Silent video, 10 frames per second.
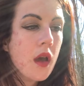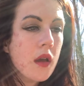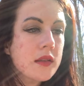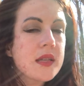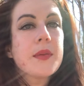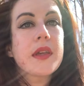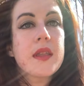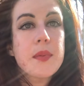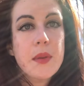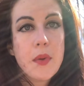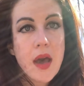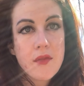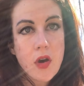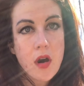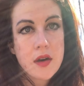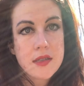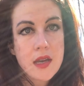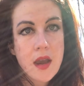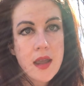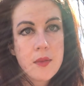typically people have a hard
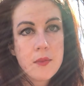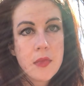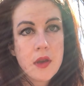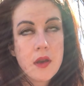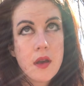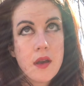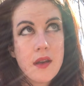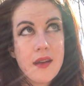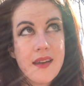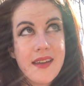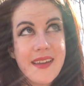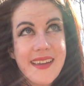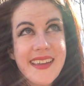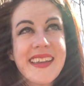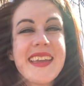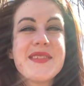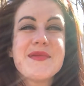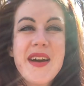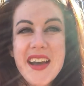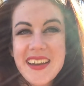time
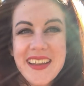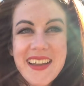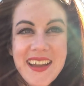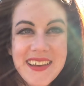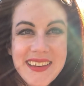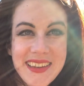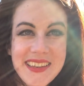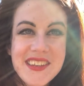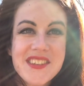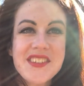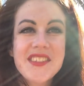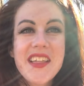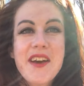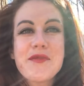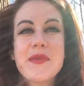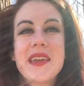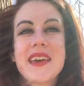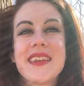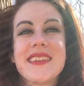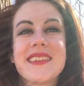embodying unconditional love
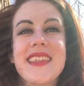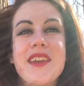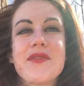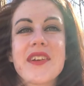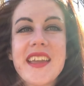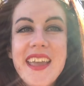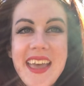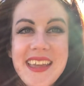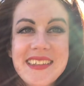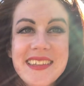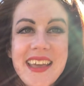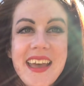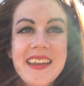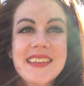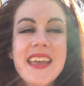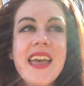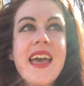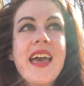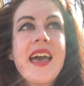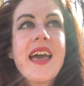because they forget that
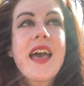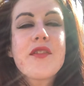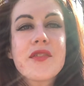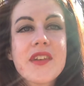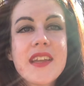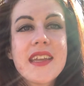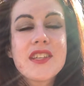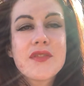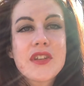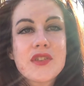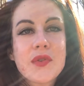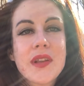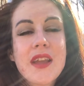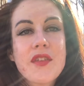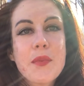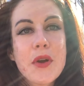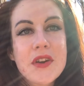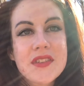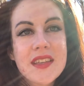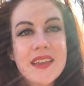every individual and every
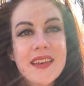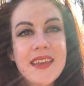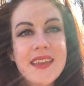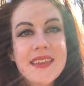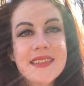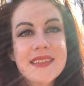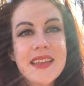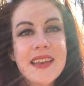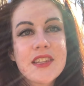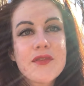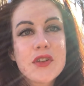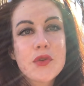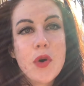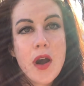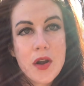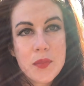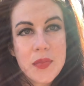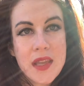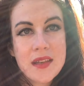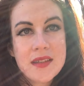person is an individual
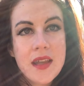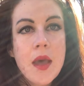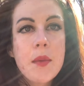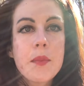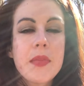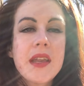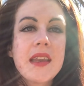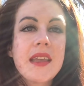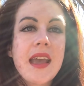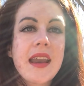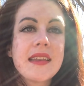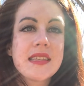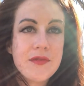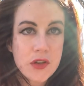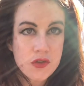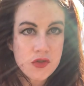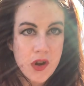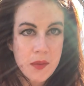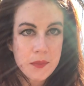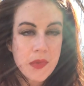heartbeat beating at a different
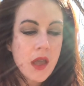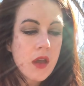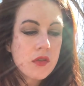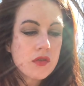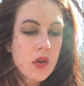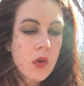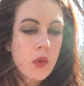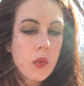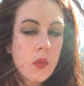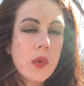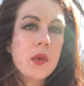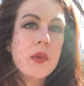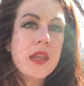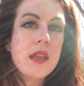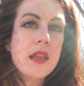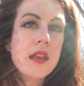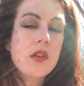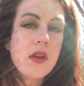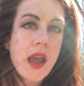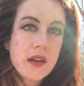drum. So when we
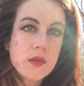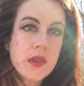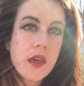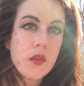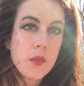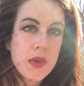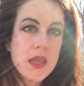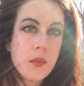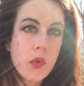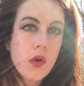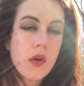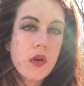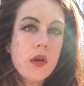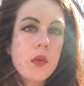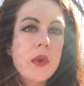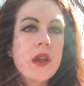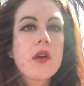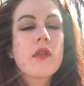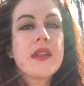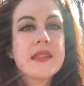interact with other people, we
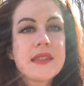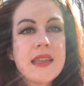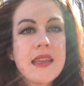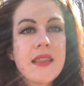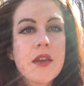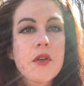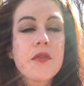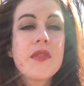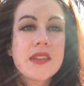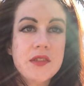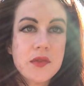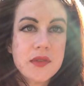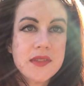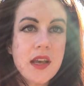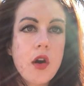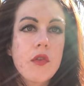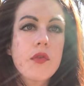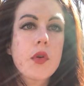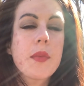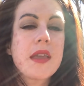are only seeing their physical
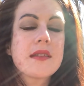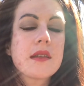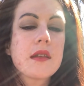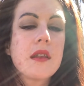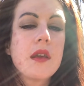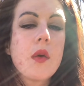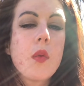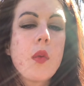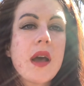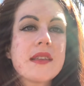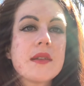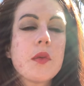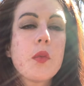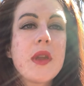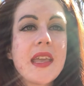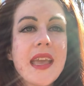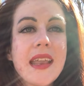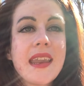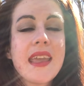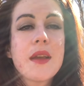self, or basically what we
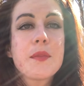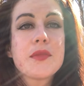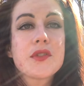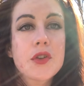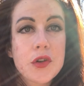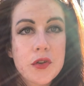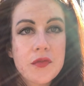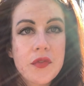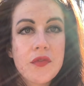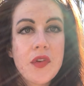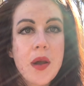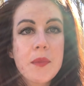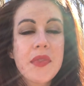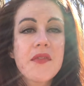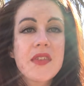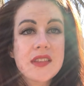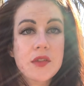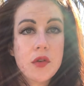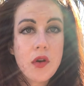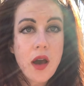can observe from the
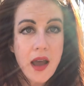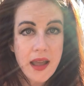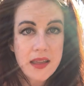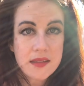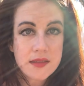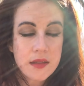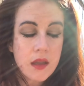physical eyes.